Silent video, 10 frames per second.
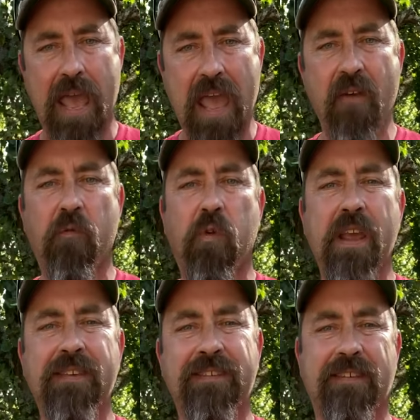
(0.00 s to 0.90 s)

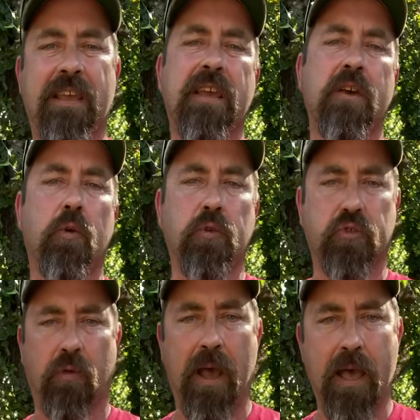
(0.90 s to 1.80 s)
every single
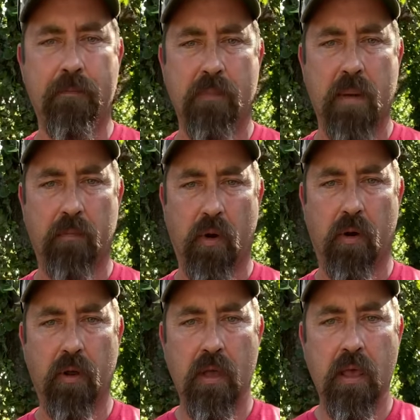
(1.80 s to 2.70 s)
tribe member.
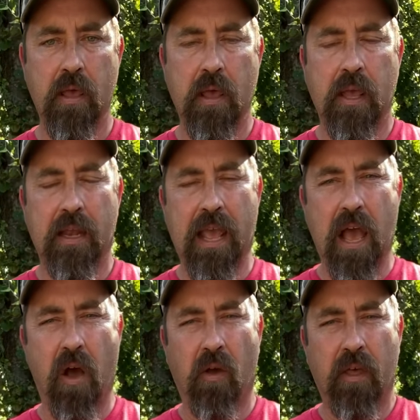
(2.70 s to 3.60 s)

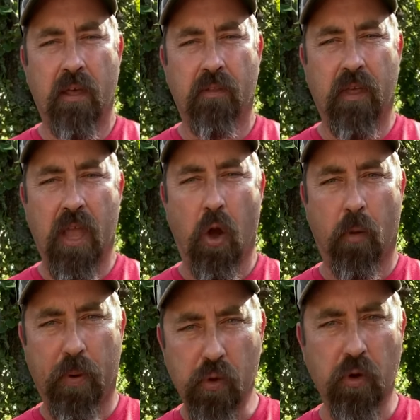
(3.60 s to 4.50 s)
Now, the
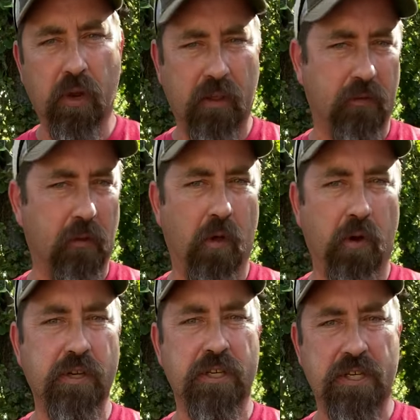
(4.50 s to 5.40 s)
harpooner gets the
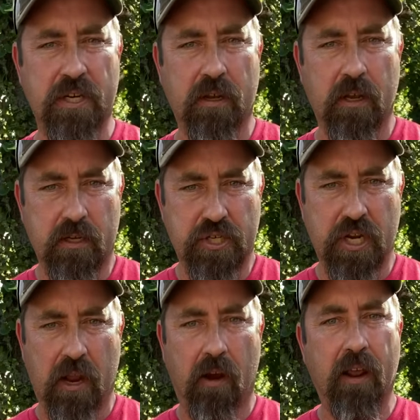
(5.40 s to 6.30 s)
largest sh
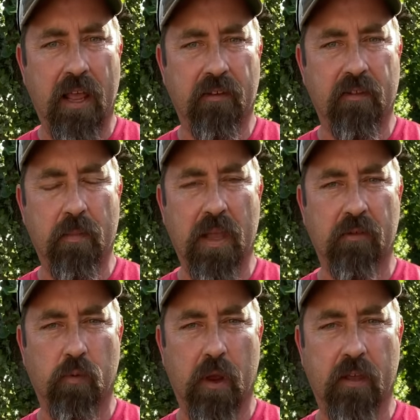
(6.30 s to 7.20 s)
share. He has the
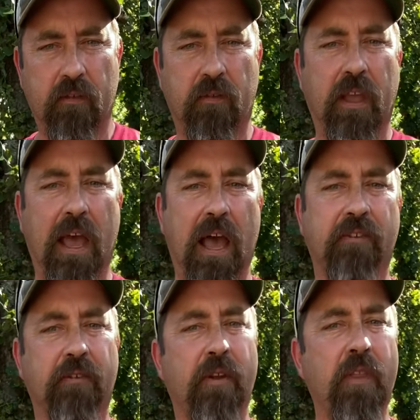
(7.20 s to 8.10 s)
biggest risk. The guys
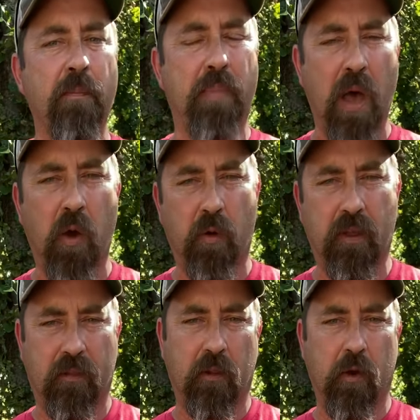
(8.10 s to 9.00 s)
that are in the boat
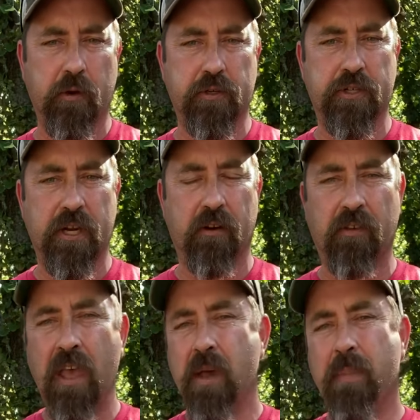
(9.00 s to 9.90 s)
get the larger shares.
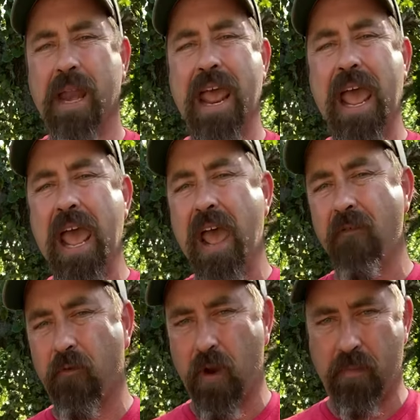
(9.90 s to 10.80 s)
But
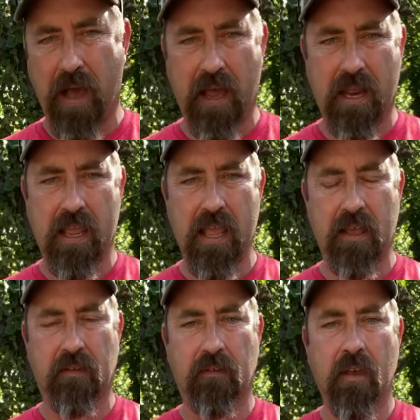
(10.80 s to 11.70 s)
everybody
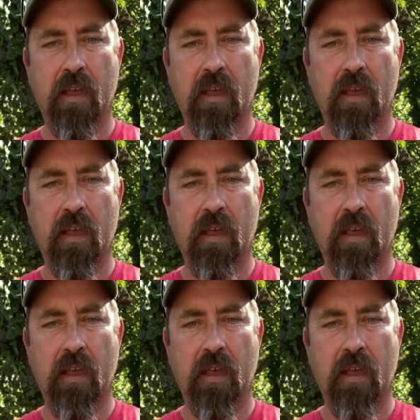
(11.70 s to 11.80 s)
gets